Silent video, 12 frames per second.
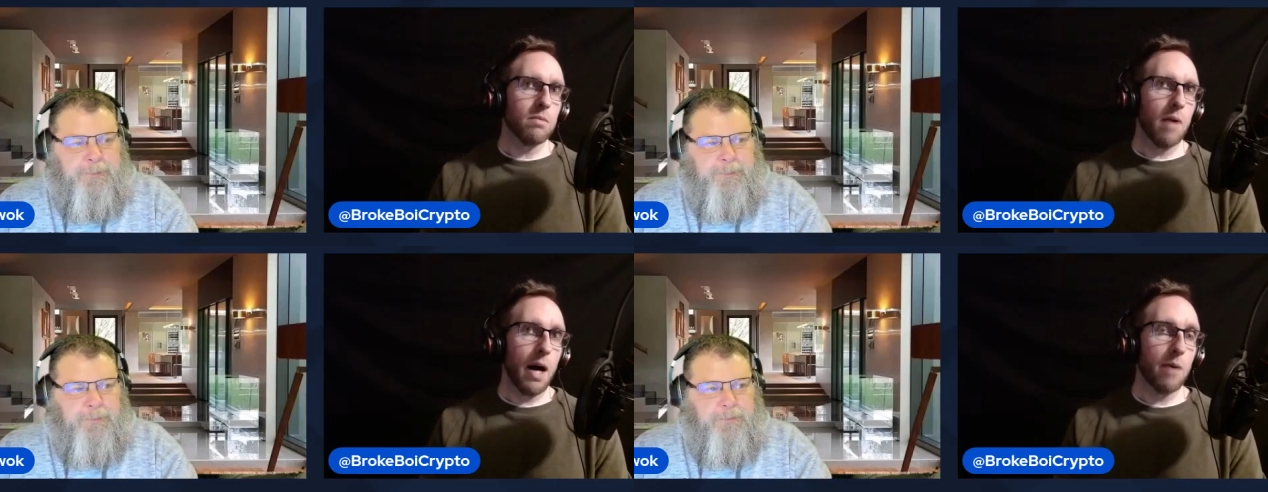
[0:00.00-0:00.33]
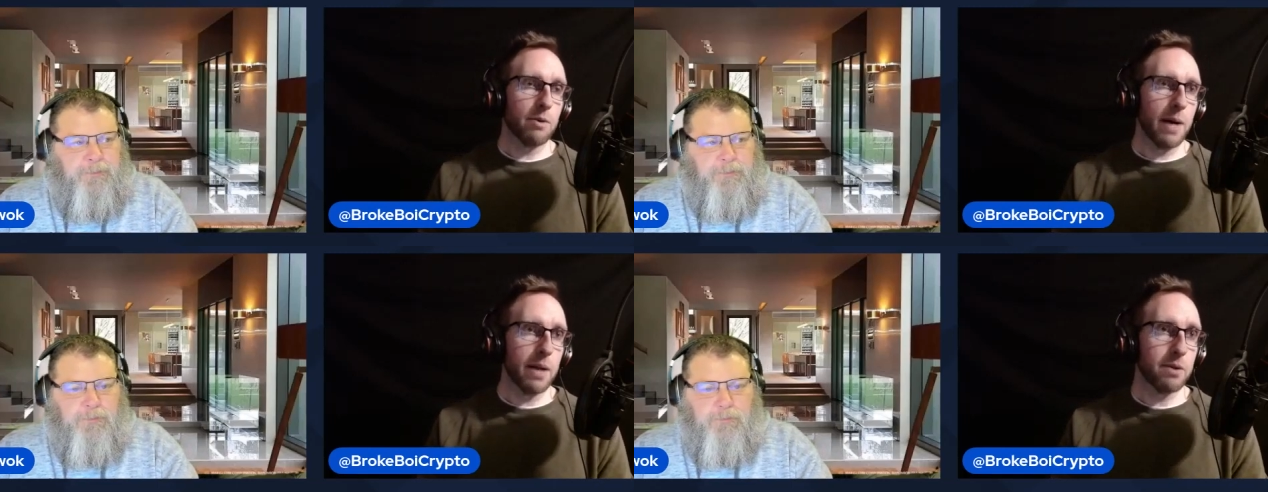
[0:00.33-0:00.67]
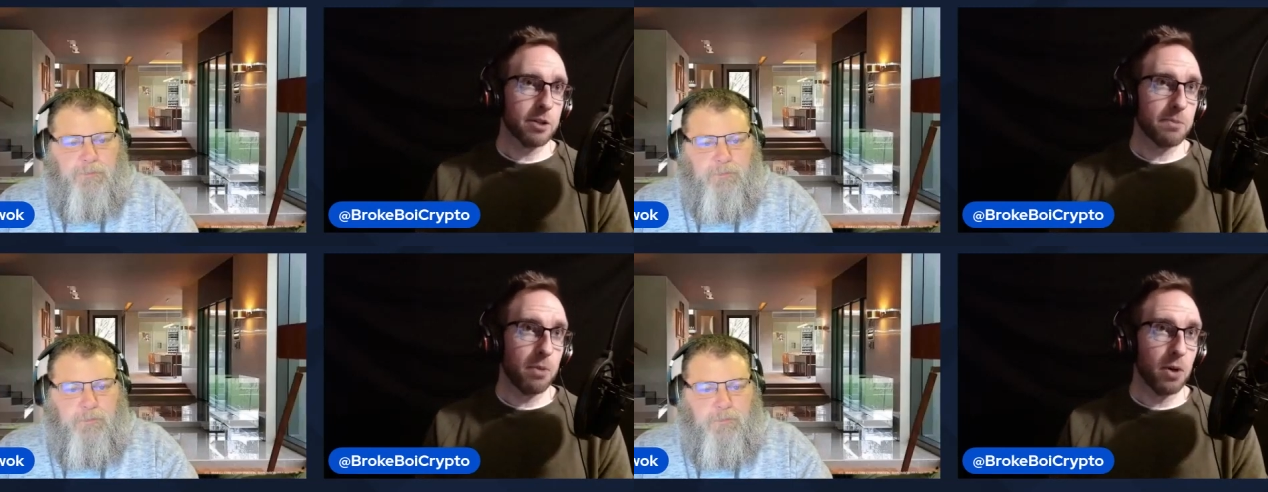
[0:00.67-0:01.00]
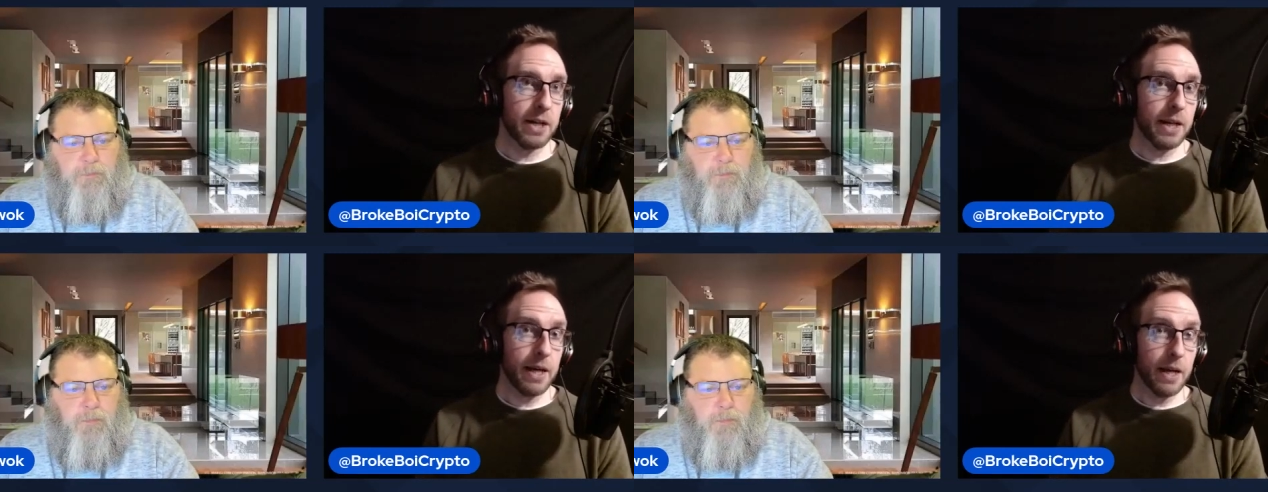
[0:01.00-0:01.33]
Speaker 1: i would rather just put
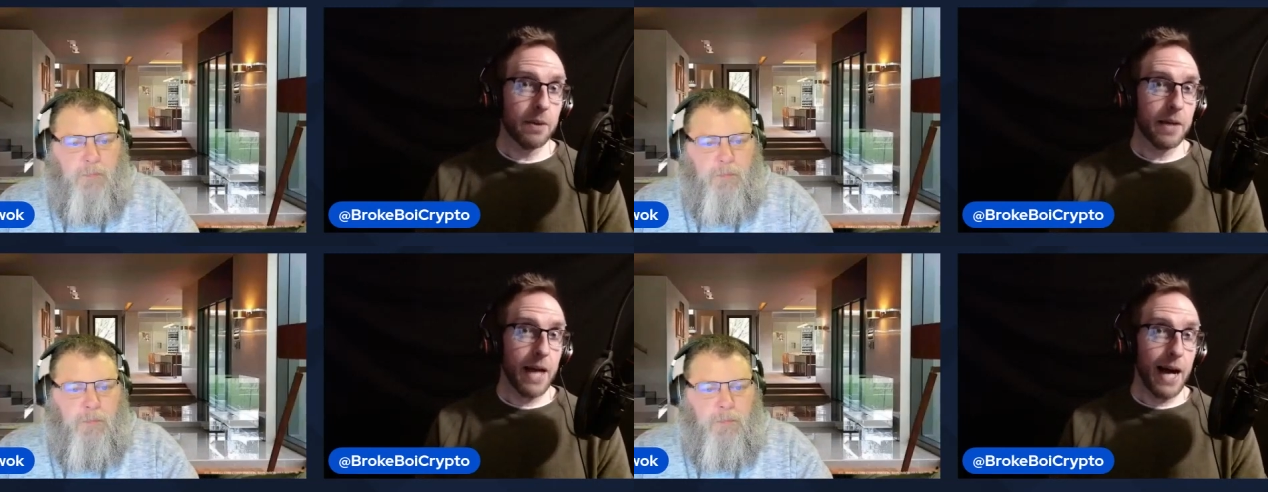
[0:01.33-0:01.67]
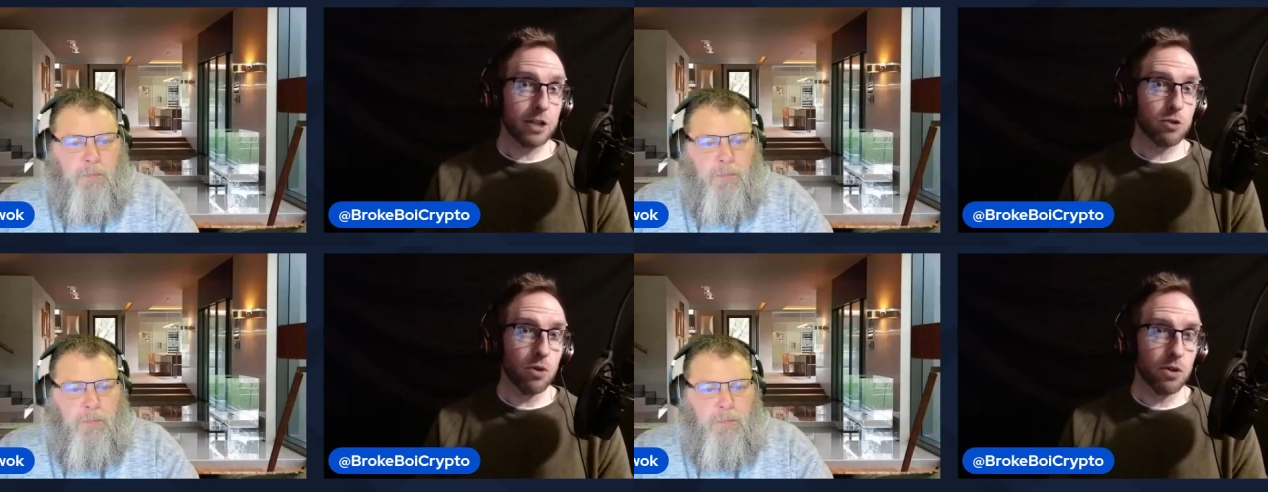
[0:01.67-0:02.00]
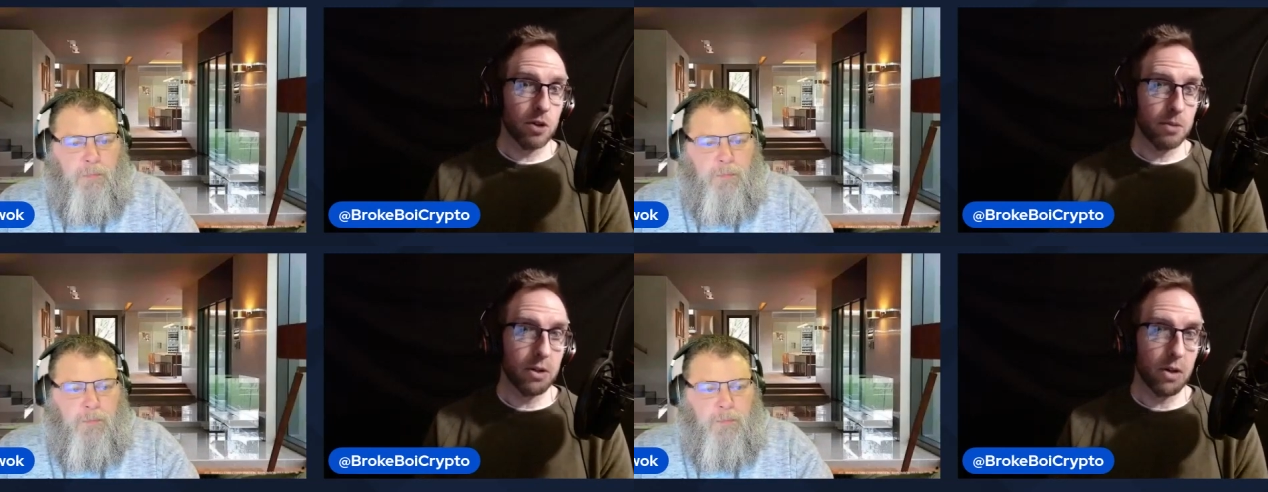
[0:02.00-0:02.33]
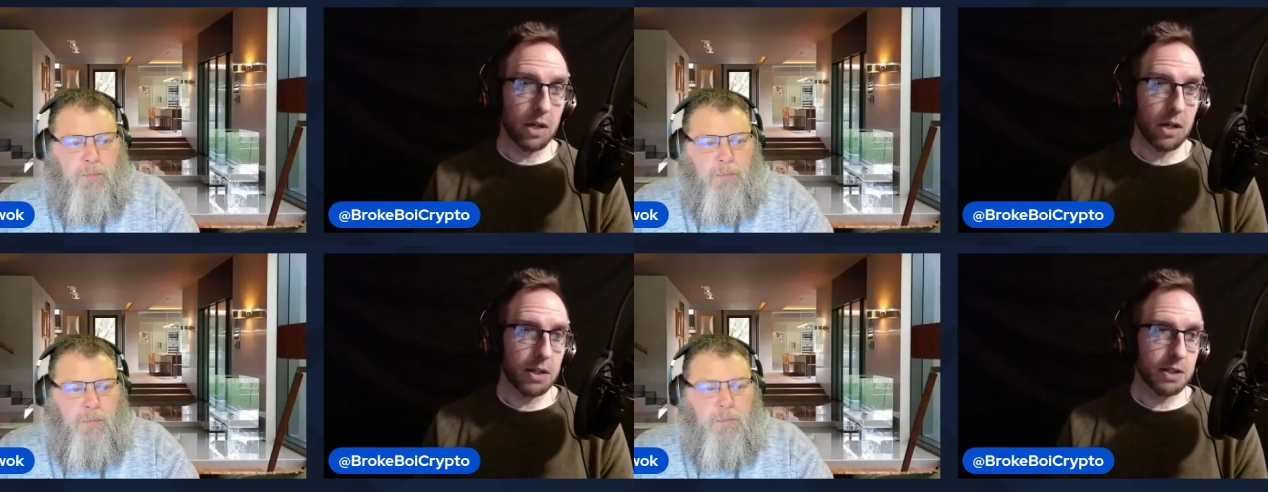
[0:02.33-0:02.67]
it in the actual
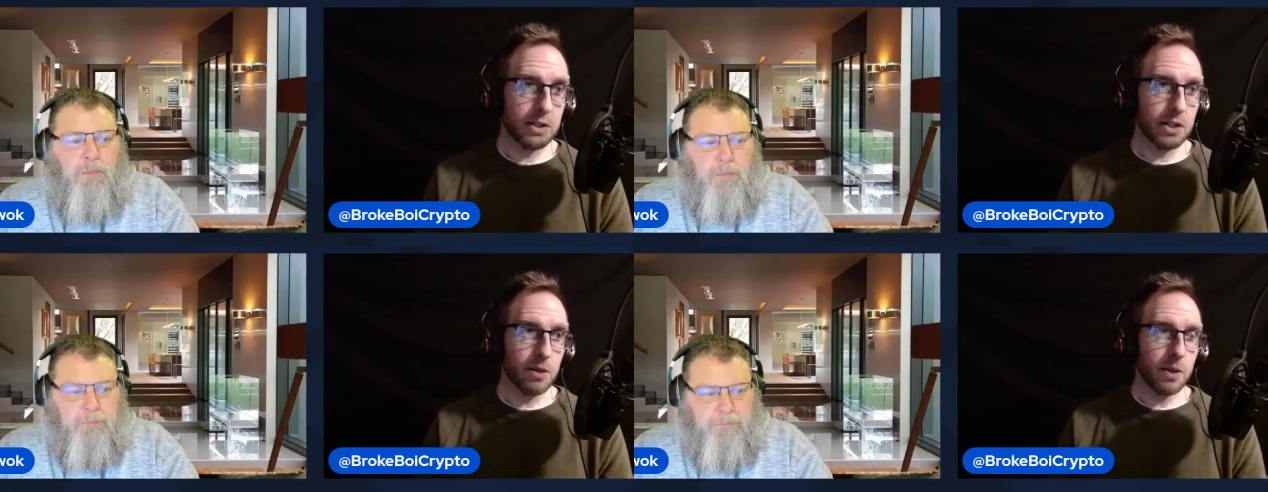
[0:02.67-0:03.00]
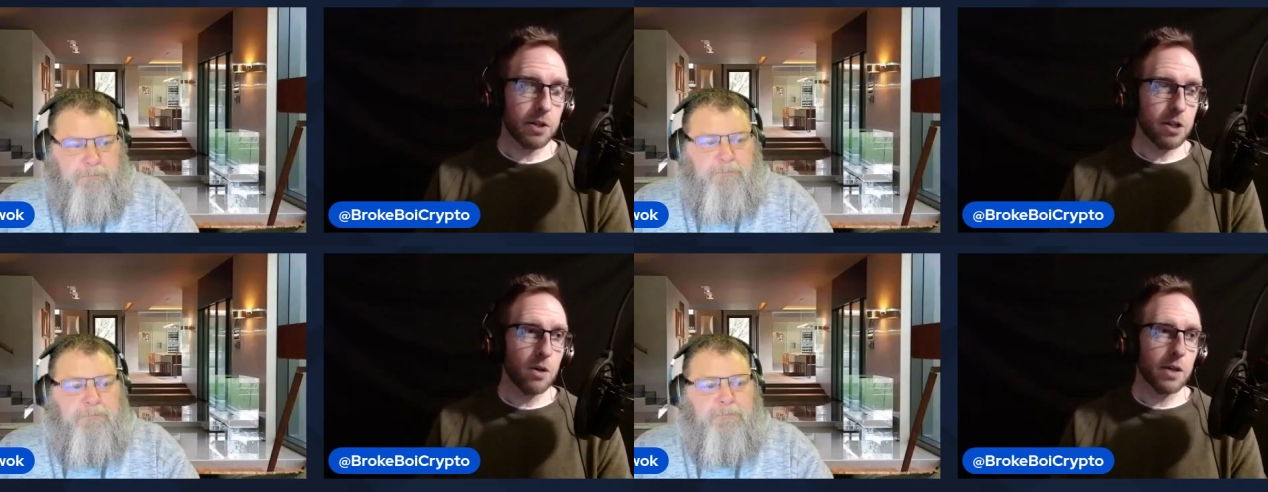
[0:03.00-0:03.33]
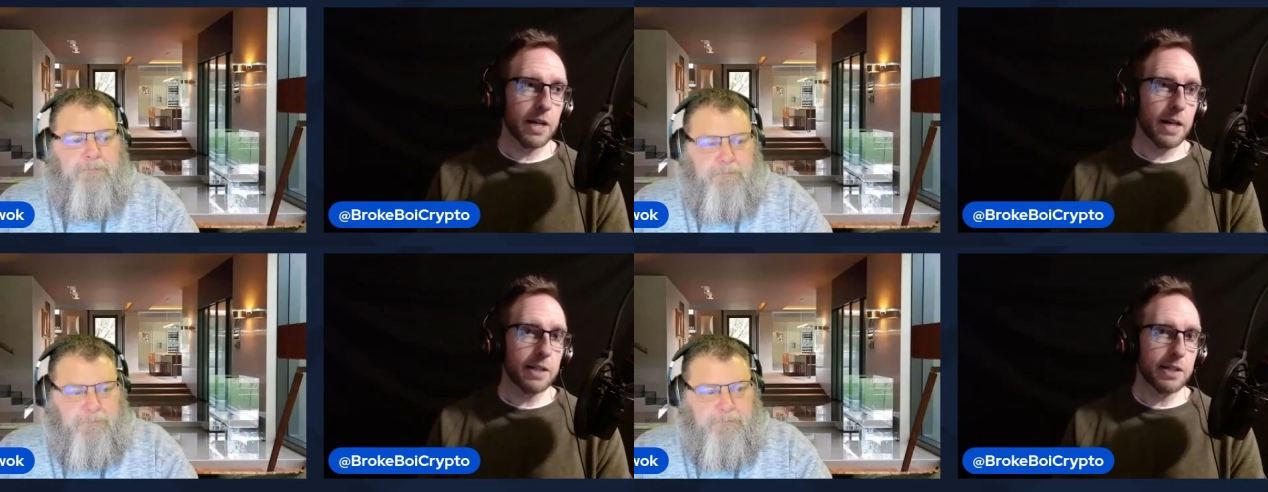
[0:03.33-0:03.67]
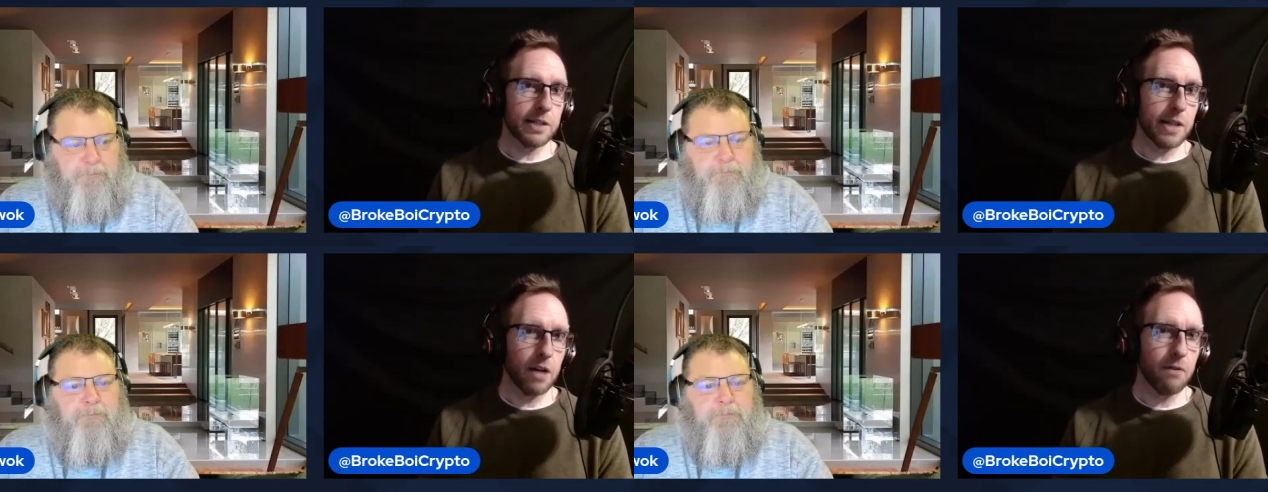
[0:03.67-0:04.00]
cryptocurrency or the token
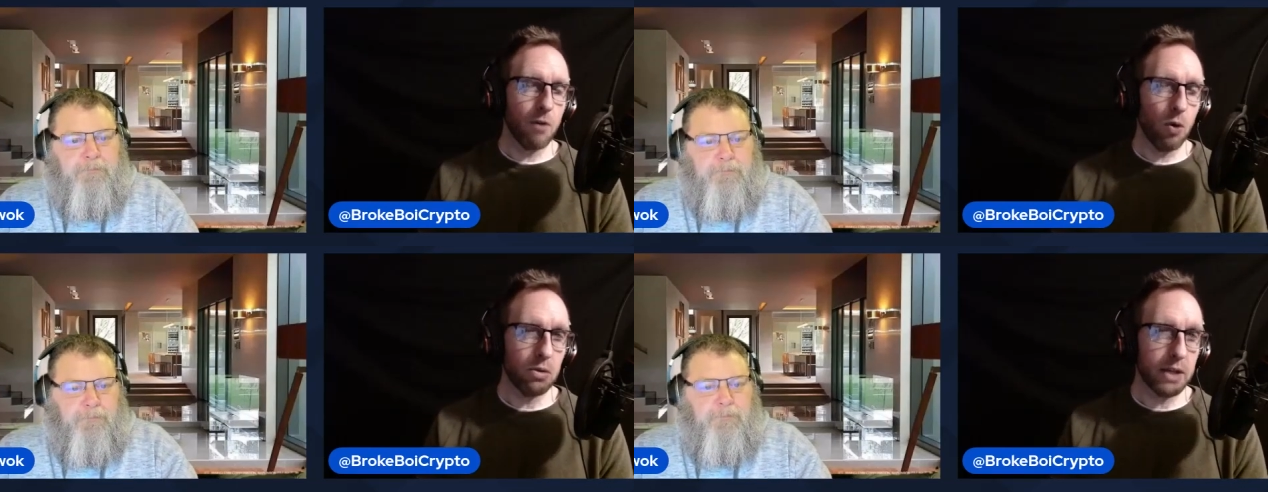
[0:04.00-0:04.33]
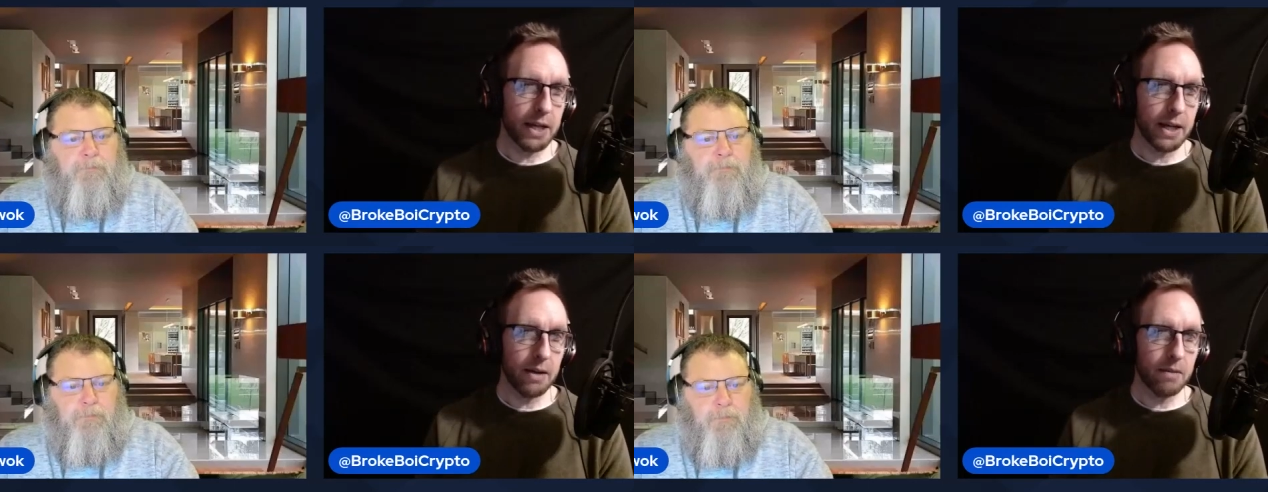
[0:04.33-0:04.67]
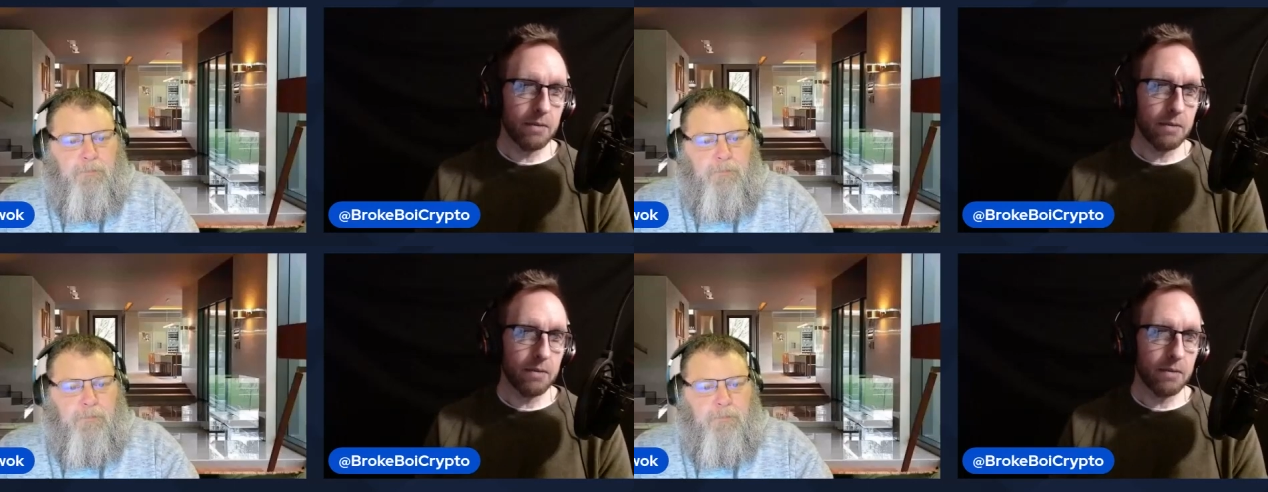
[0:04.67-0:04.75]
instead of holding